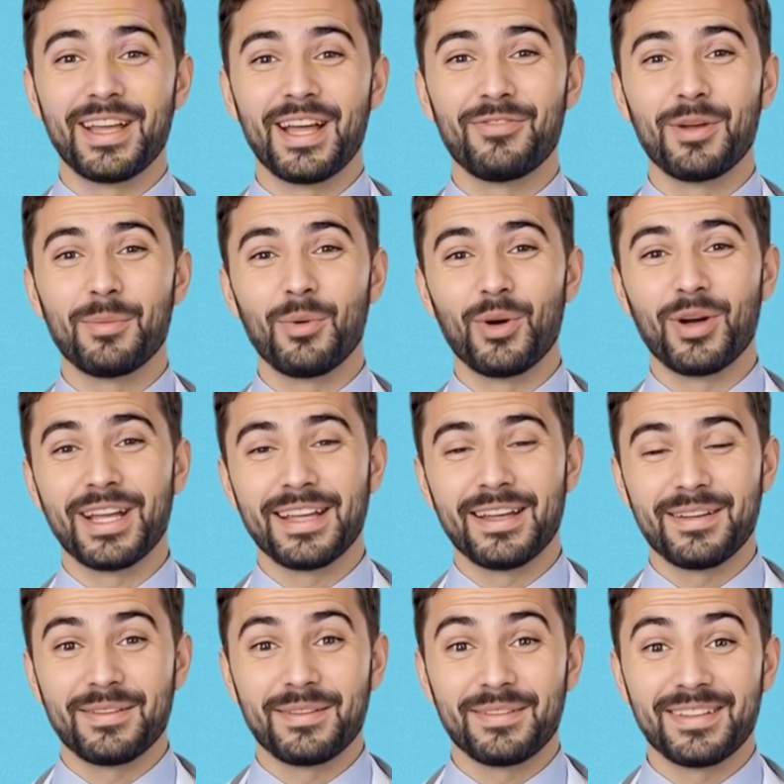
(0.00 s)
every morning,
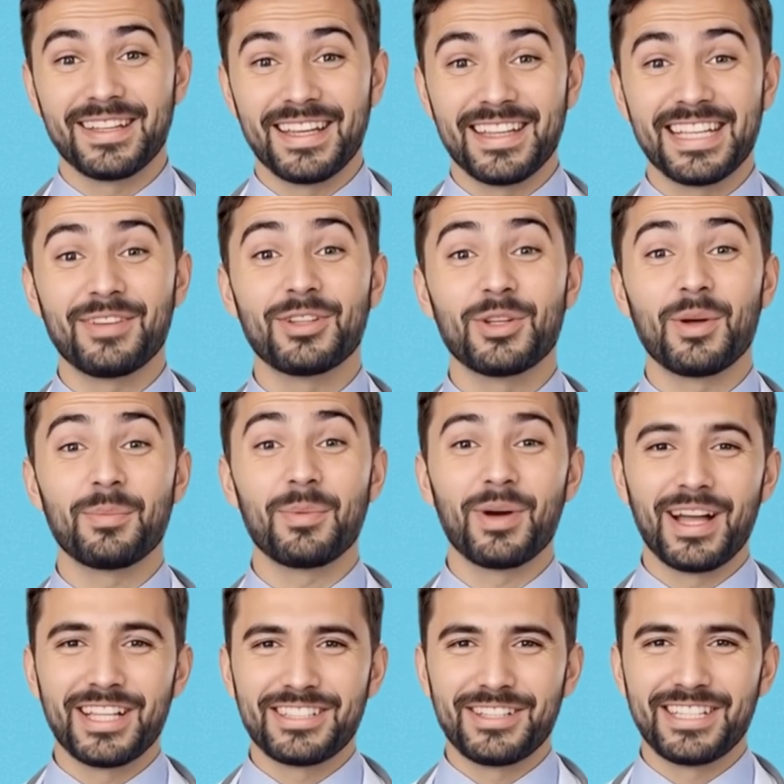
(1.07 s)
can give you a
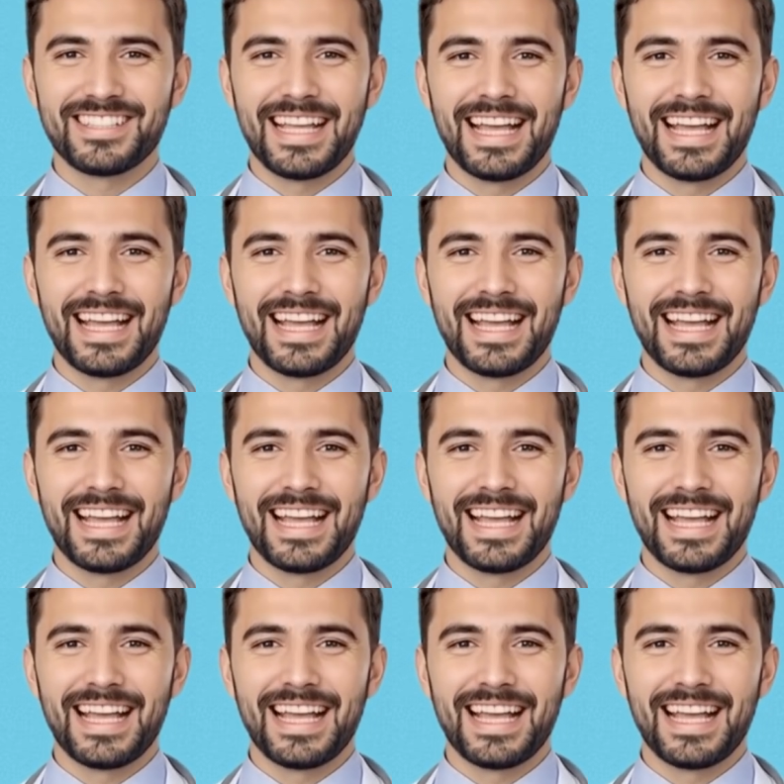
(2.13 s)
priceless